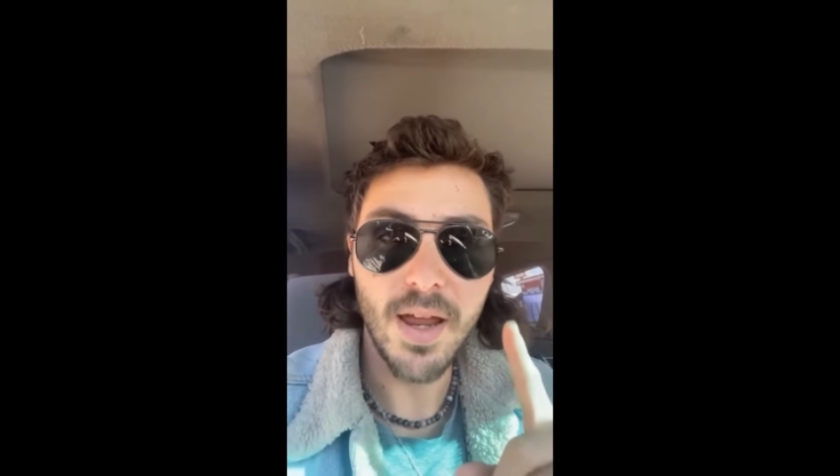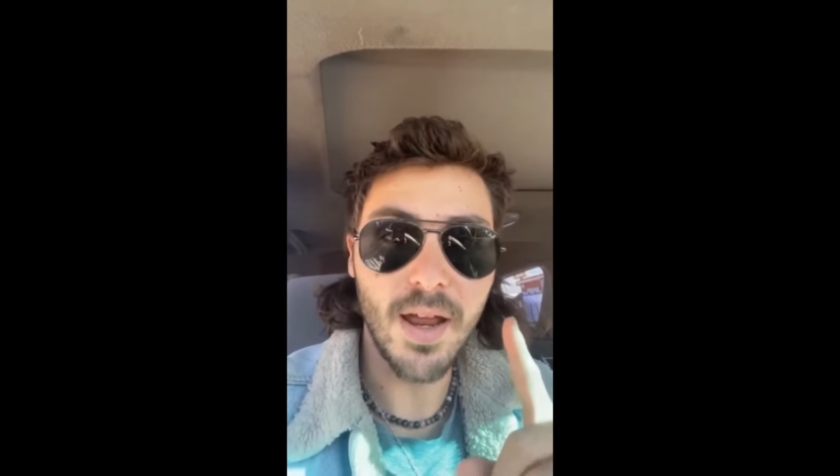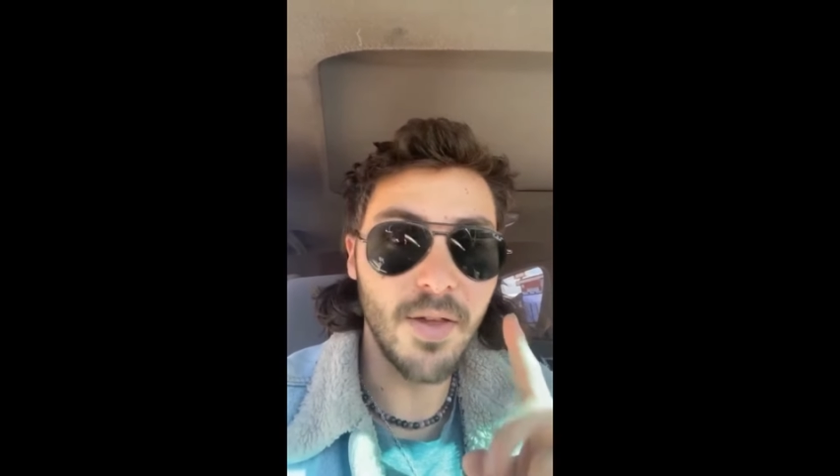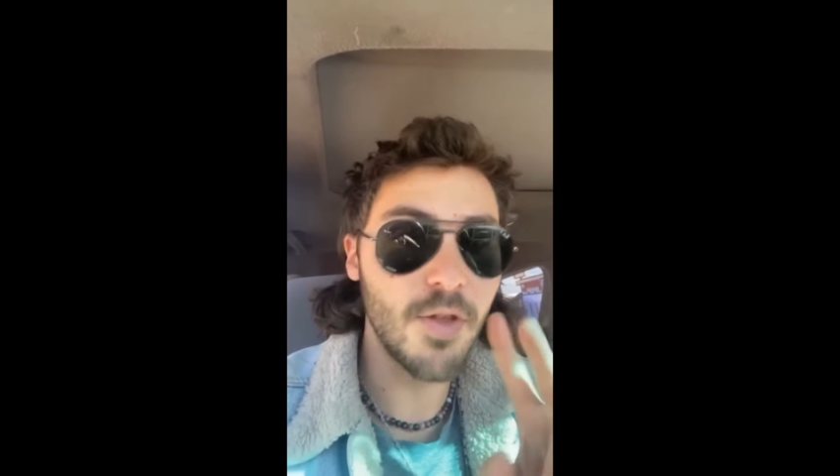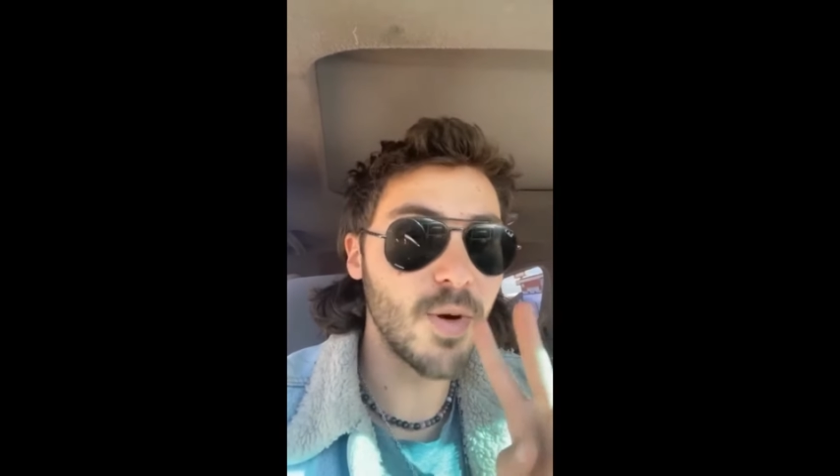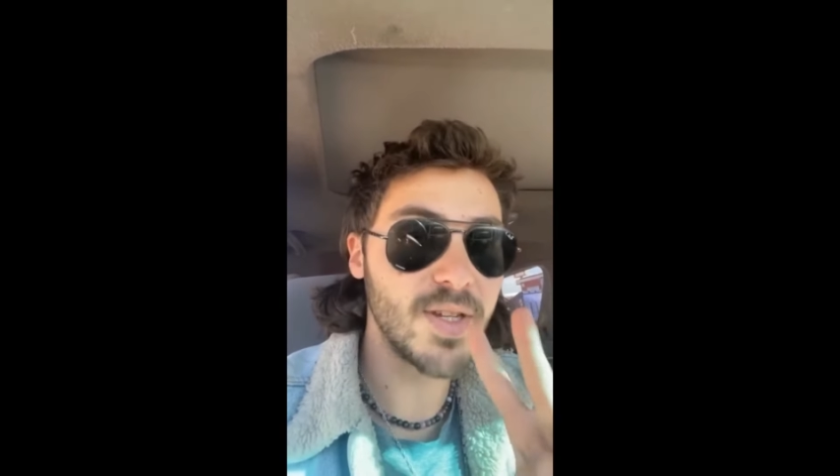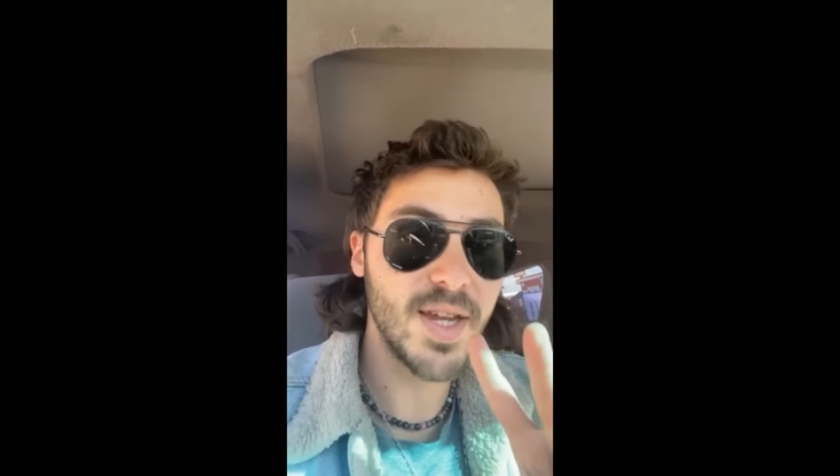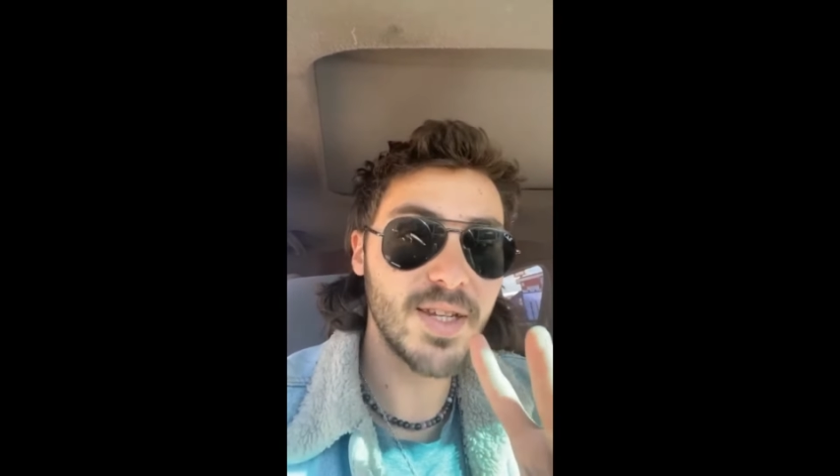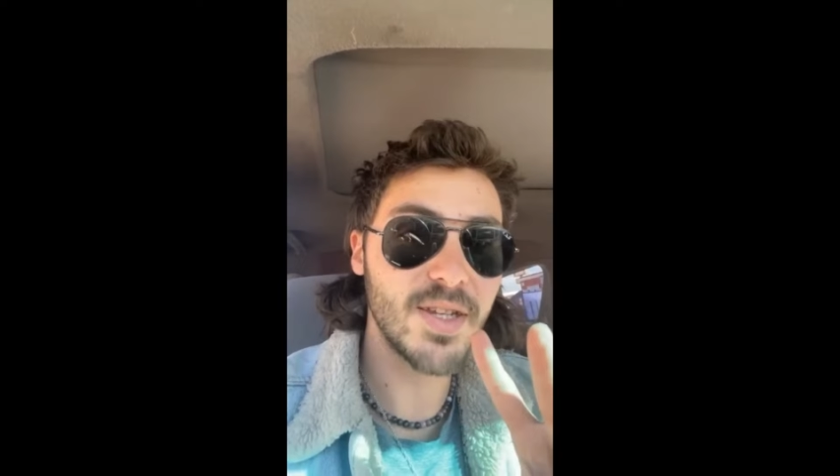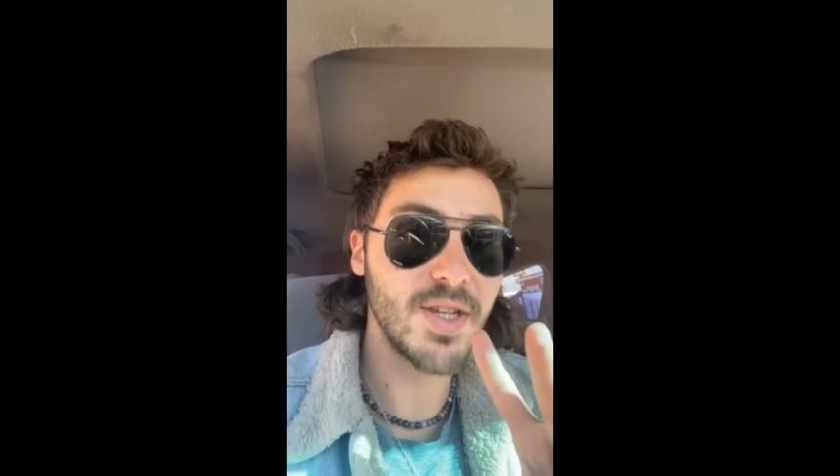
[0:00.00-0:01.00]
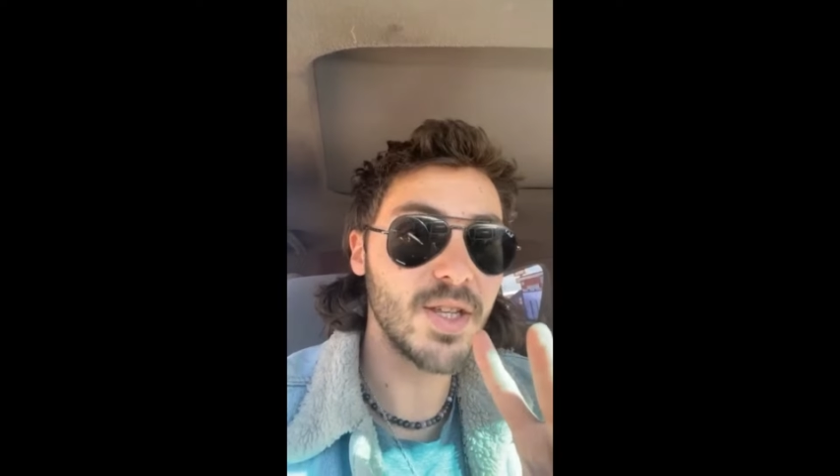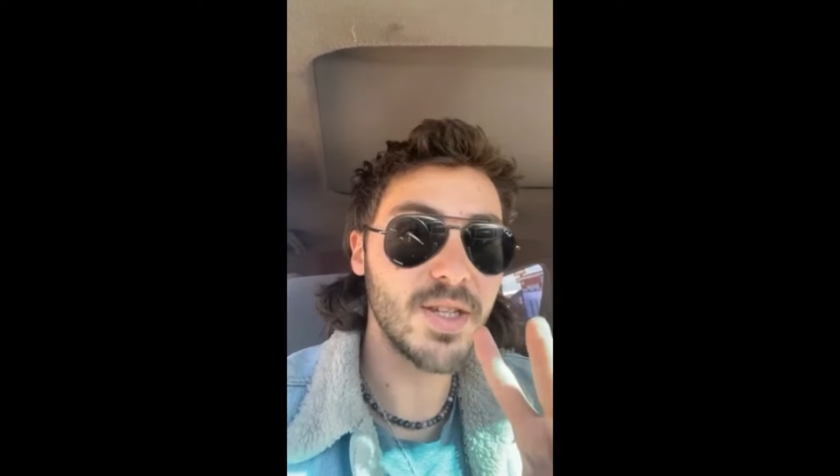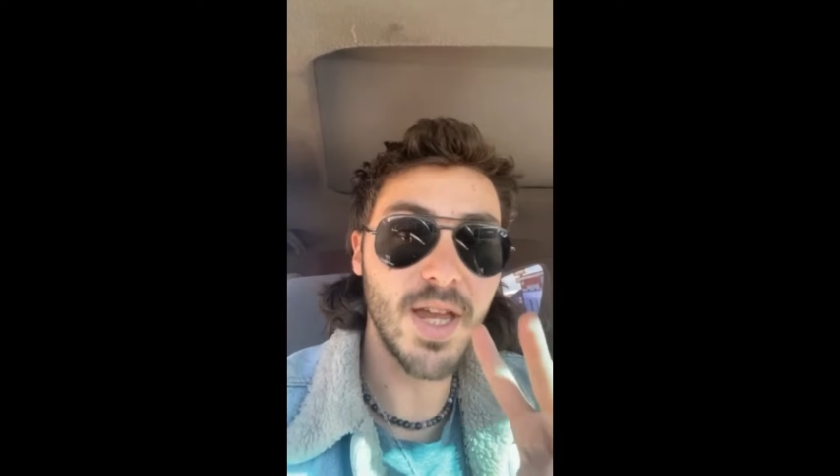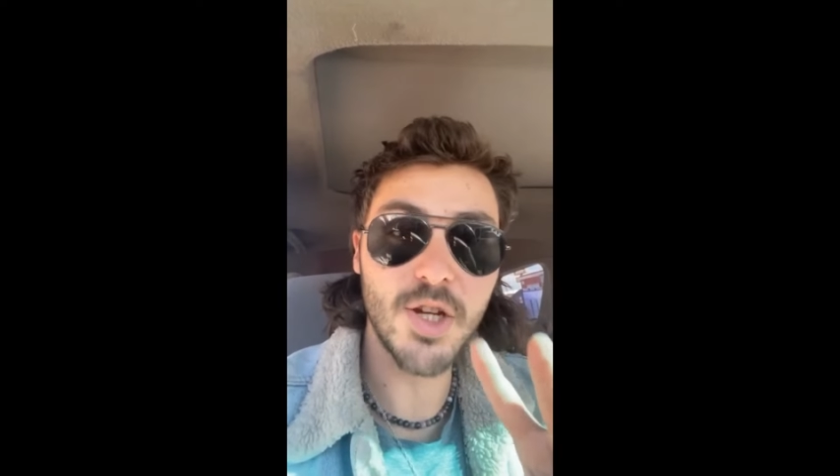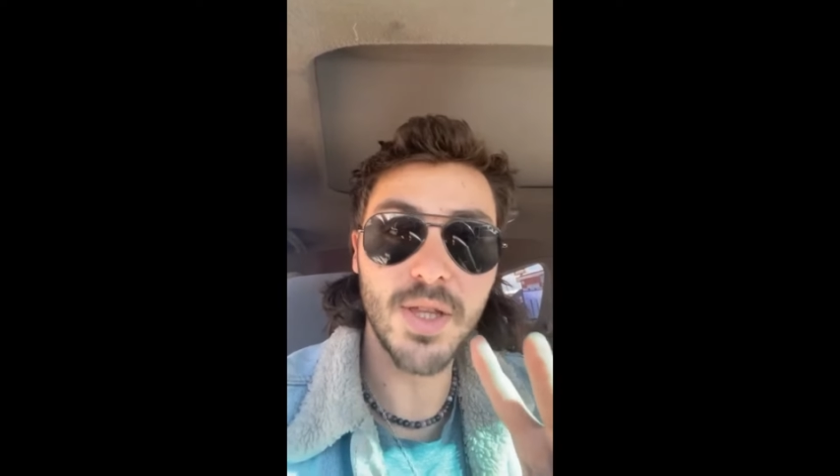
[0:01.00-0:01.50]
And then they're addicted to the
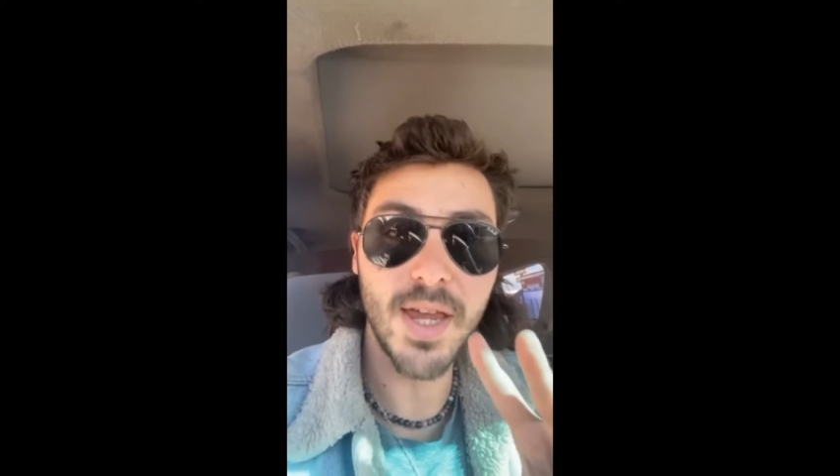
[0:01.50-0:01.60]
attention they